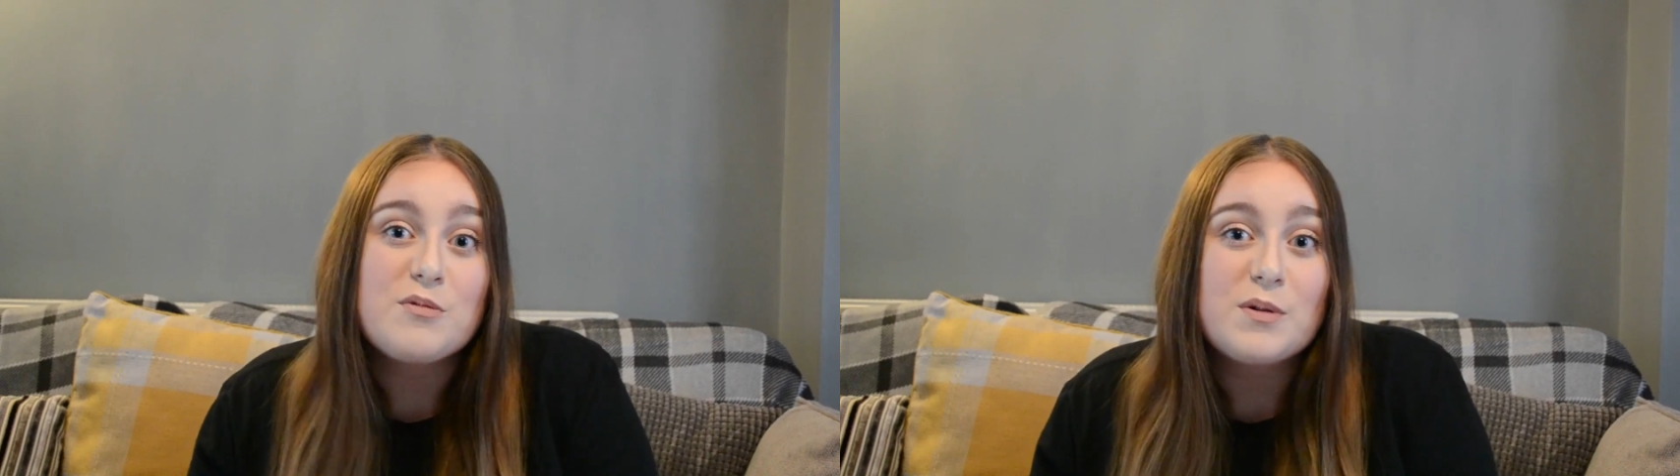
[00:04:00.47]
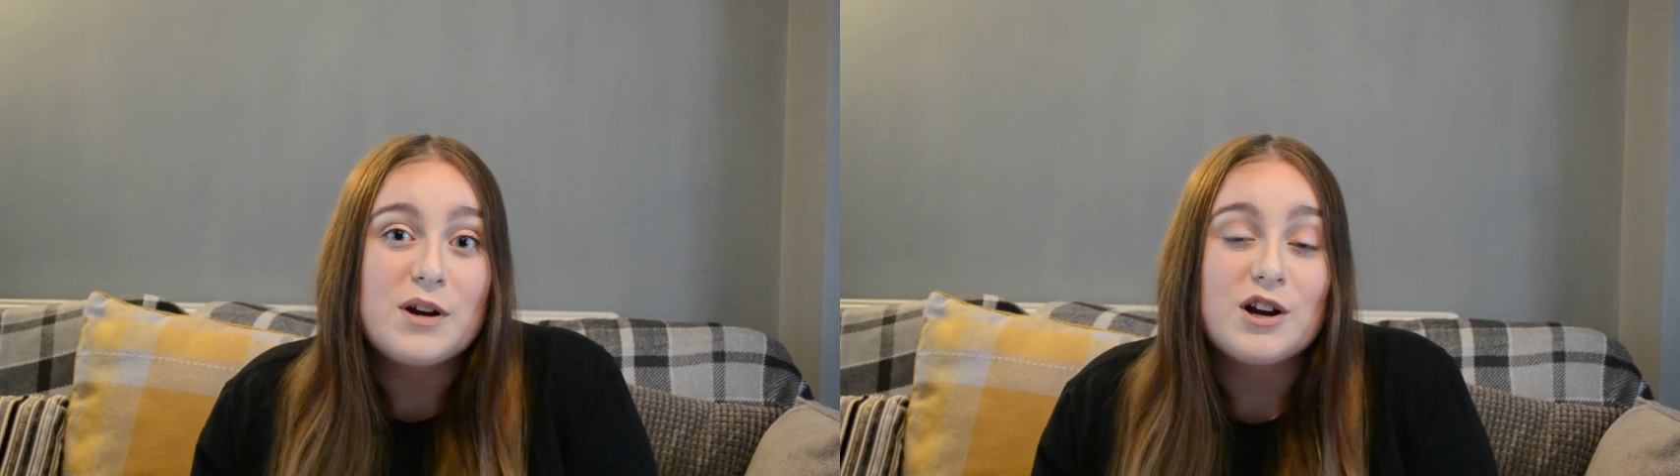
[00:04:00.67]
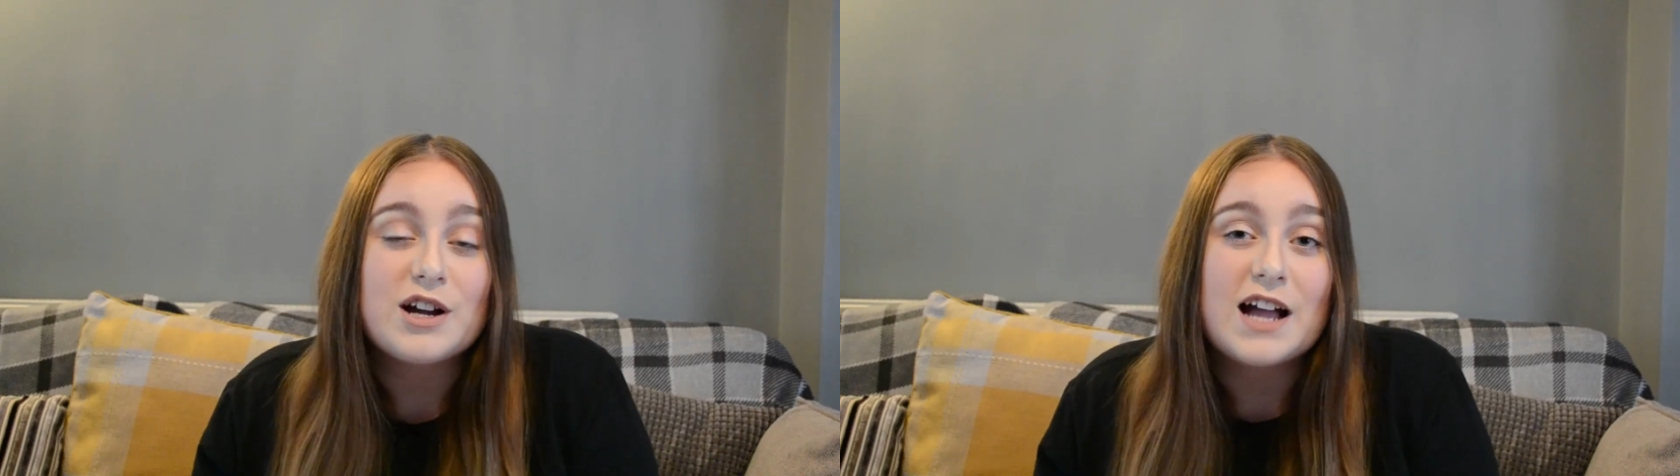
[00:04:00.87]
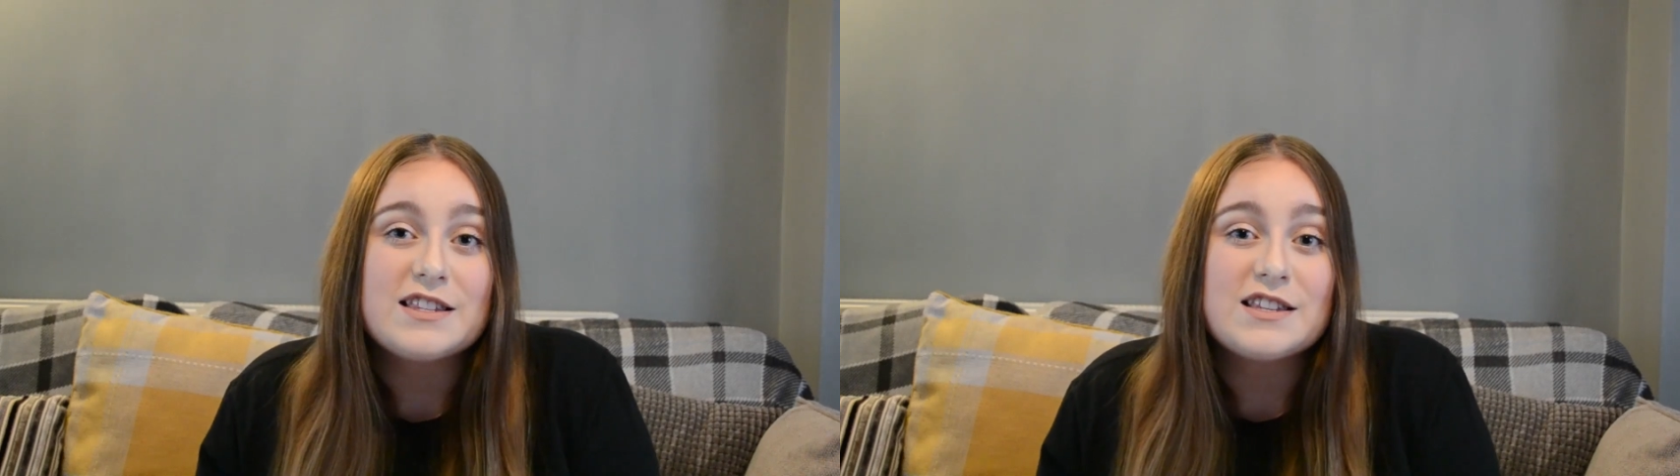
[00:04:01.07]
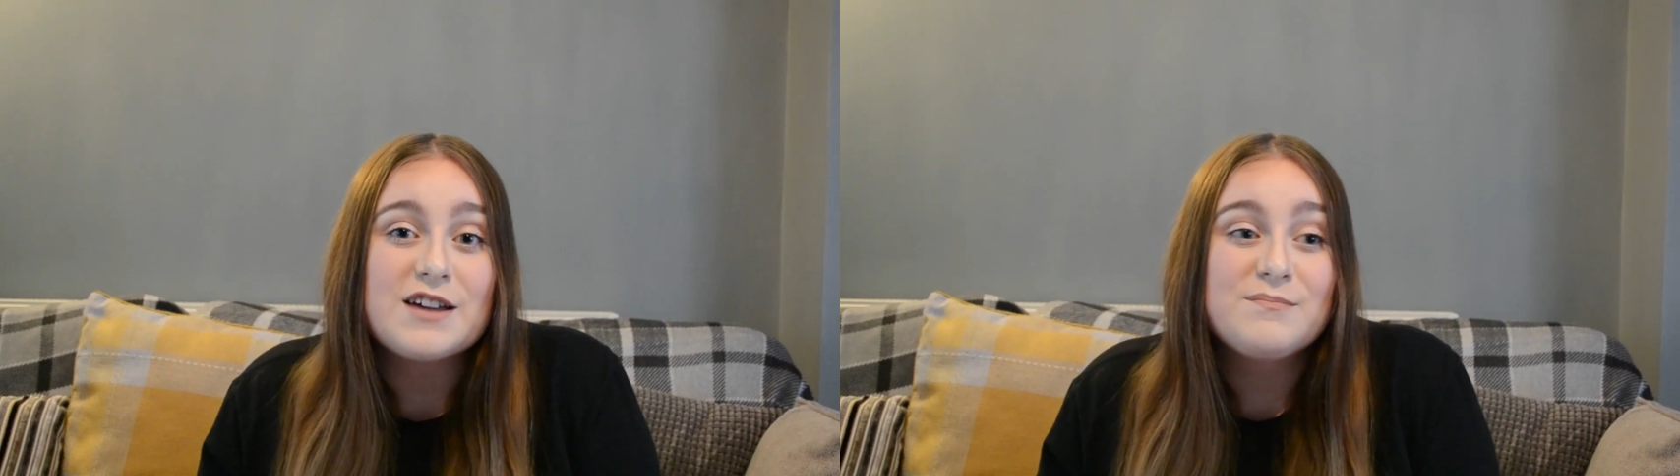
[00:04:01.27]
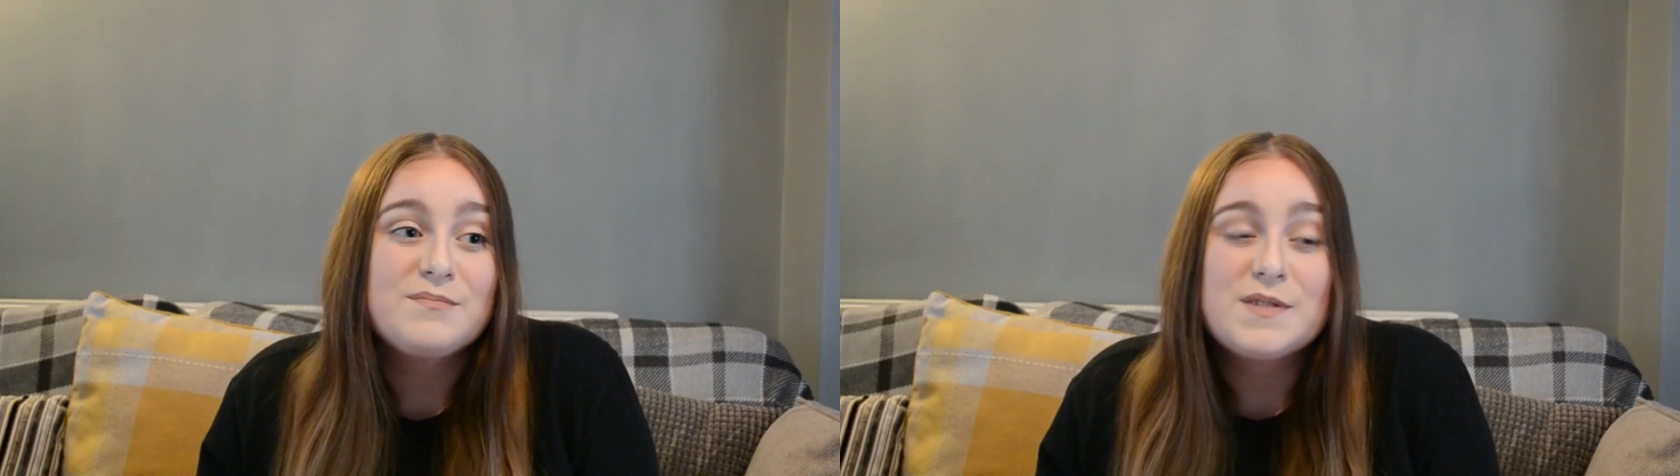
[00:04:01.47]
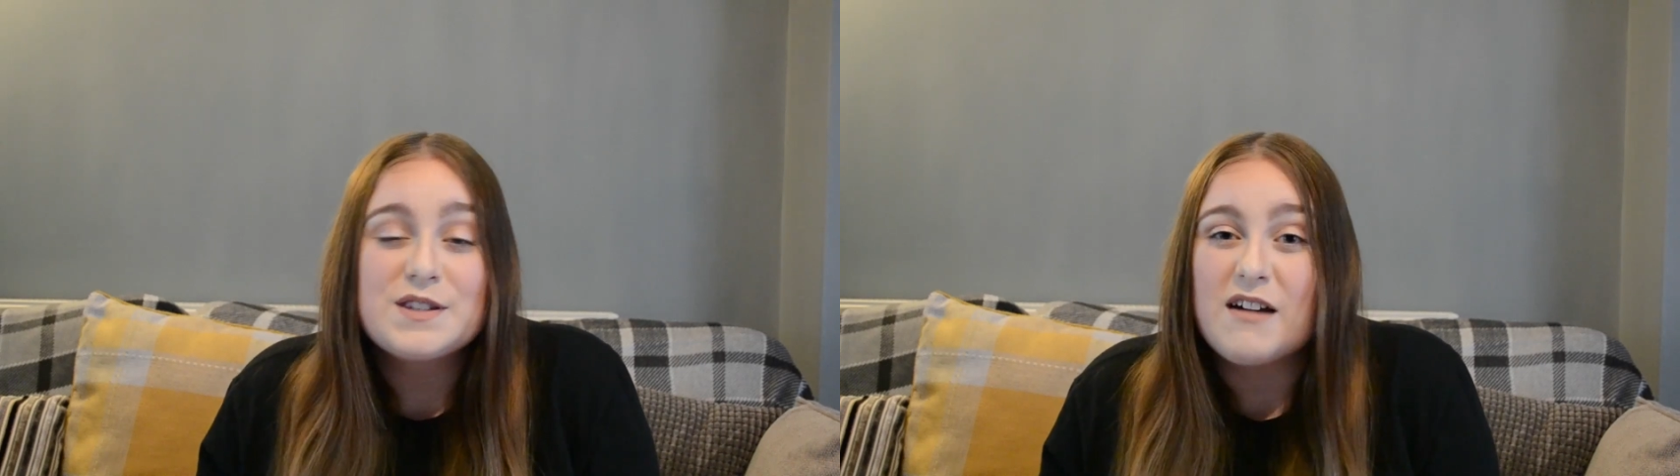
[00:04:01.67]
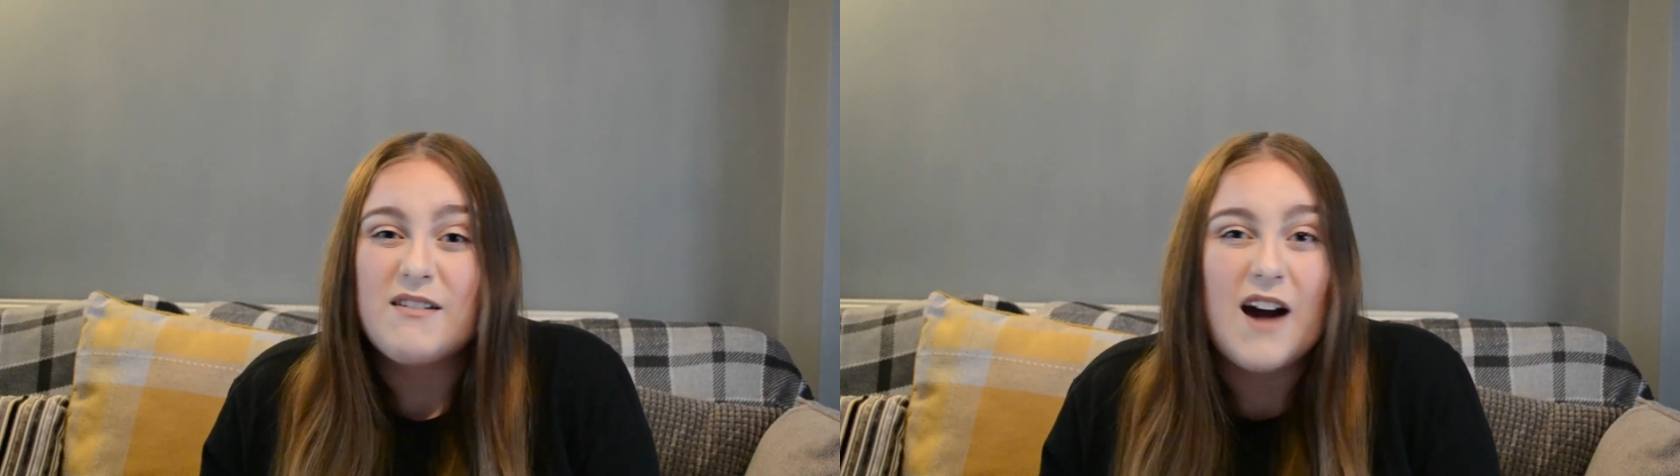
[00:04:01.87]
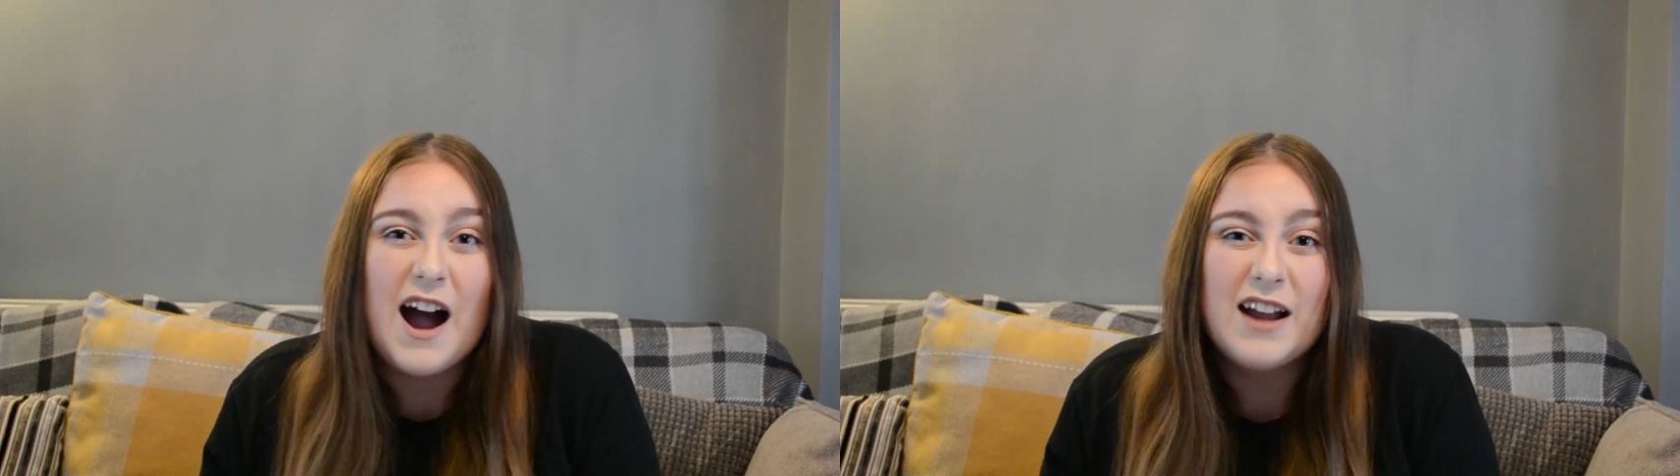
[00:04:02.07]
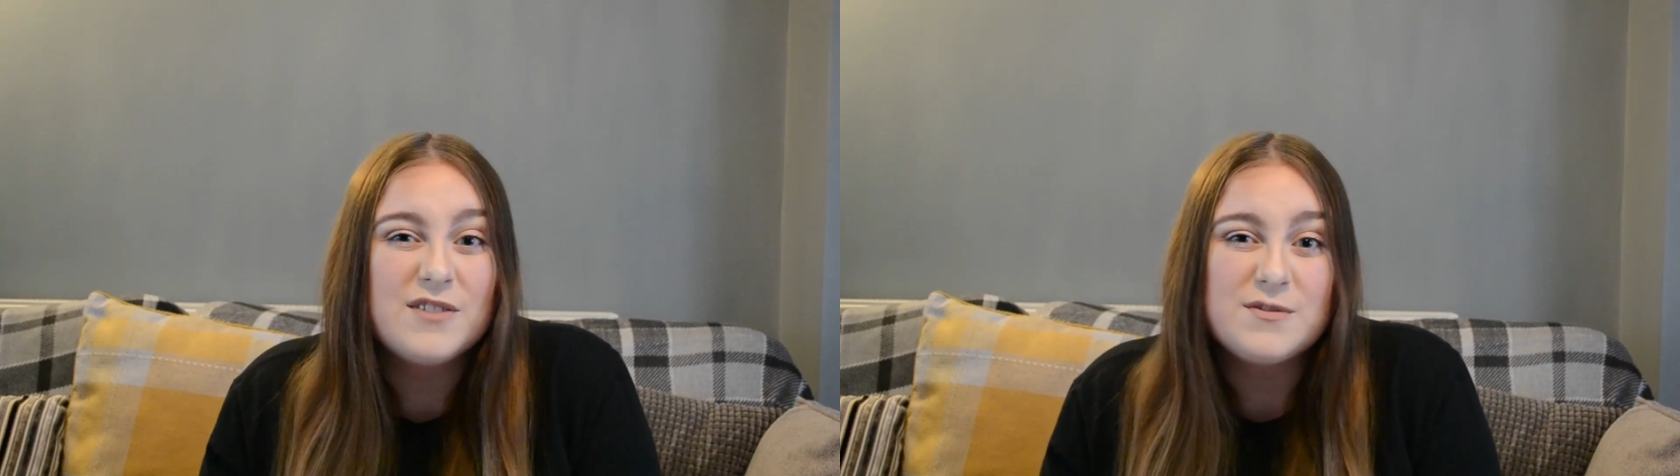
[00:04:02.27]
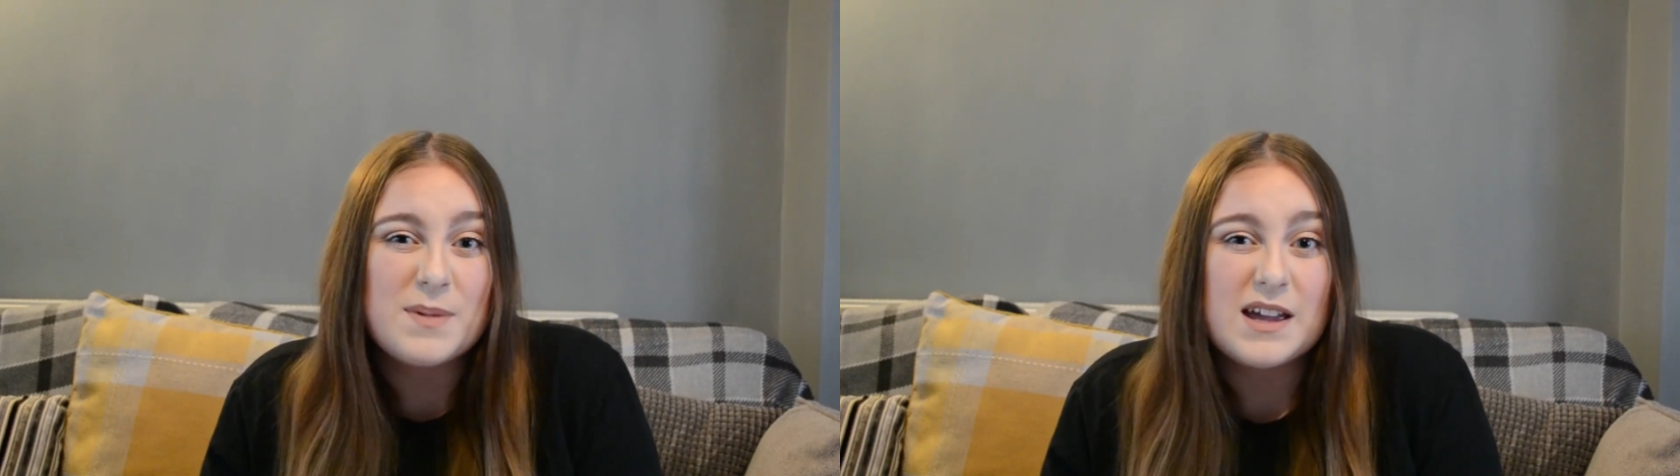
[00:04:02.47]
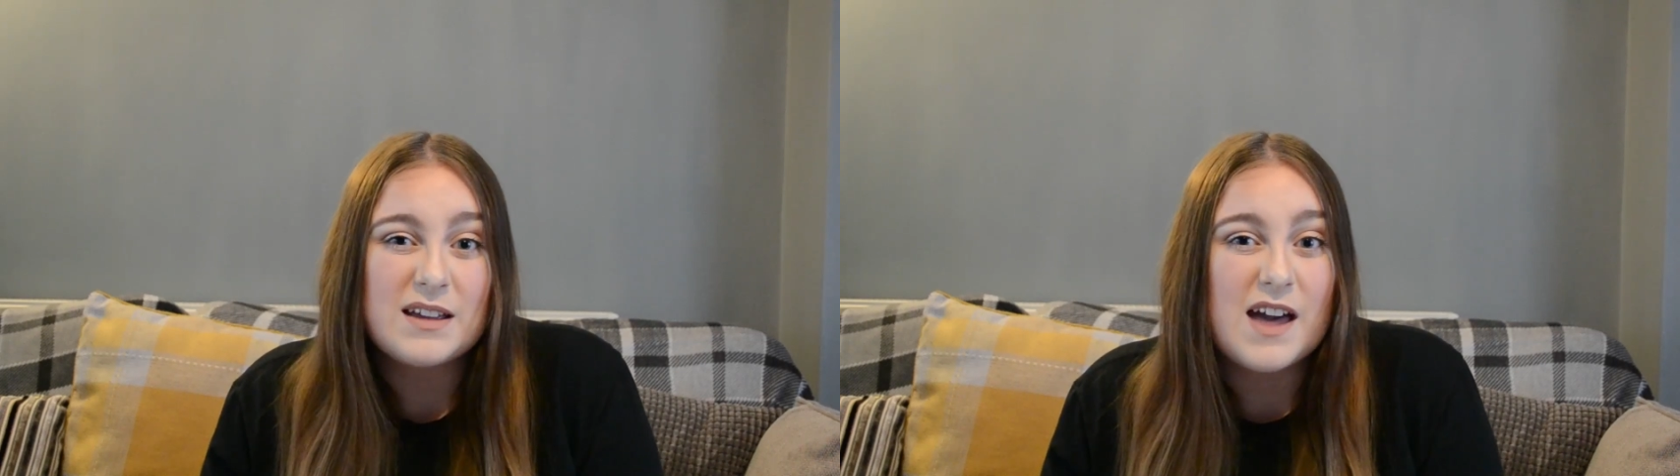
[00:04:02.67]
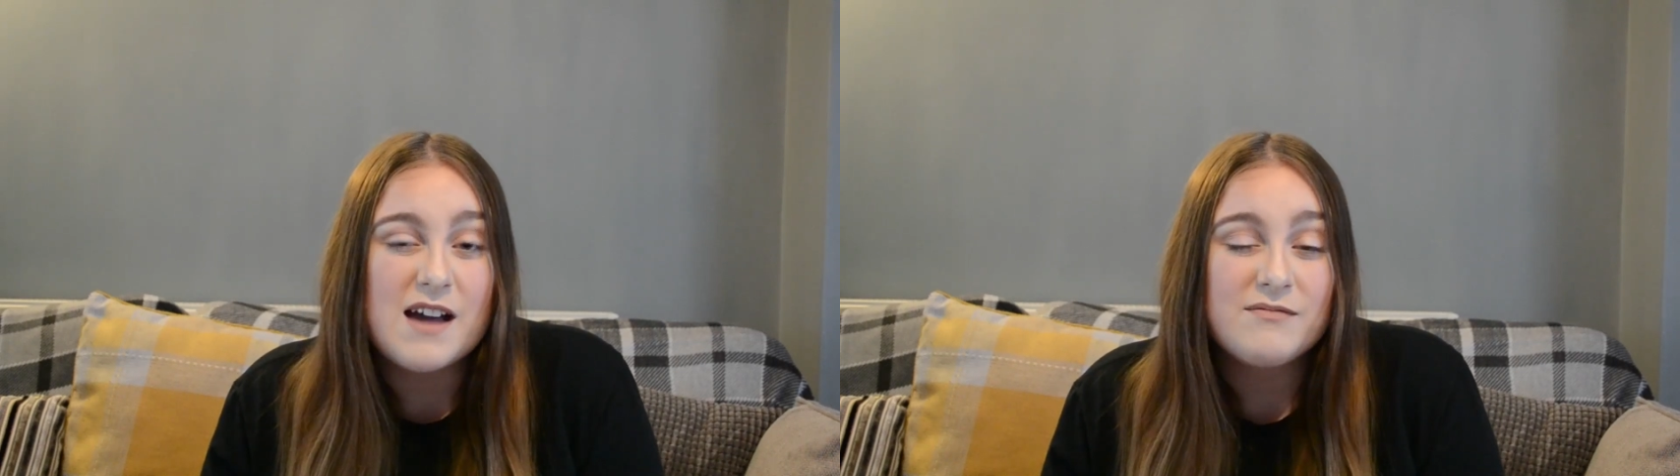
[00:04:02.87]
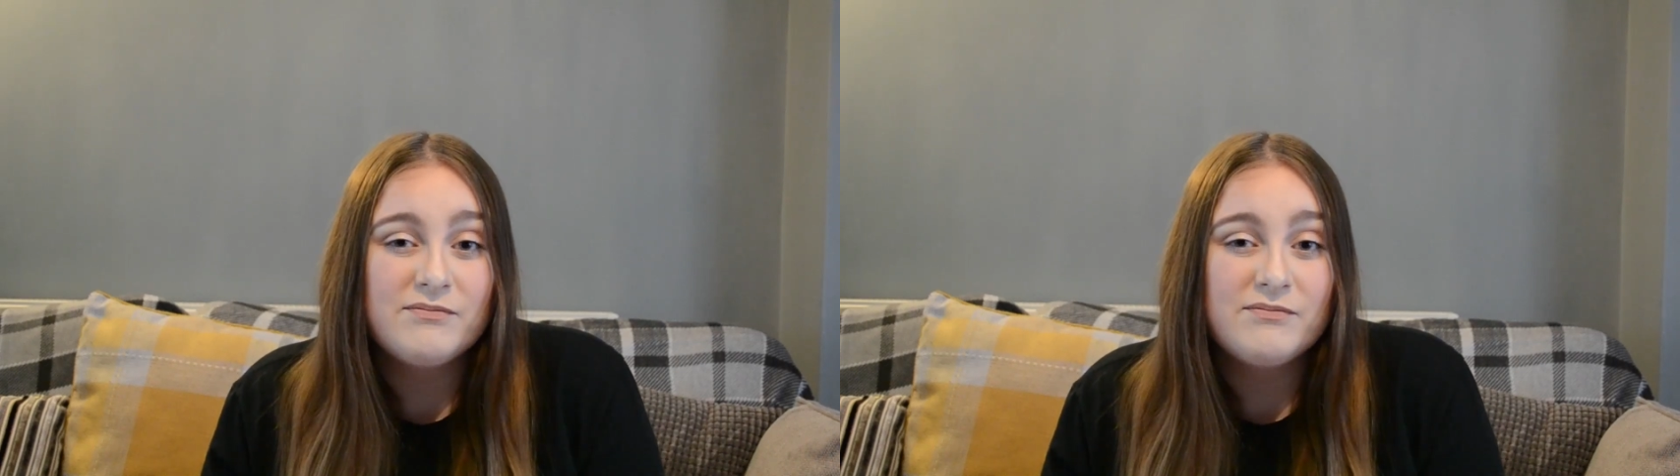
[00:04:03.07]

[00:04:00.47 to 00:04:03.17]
when he got cancer. So I loved being there.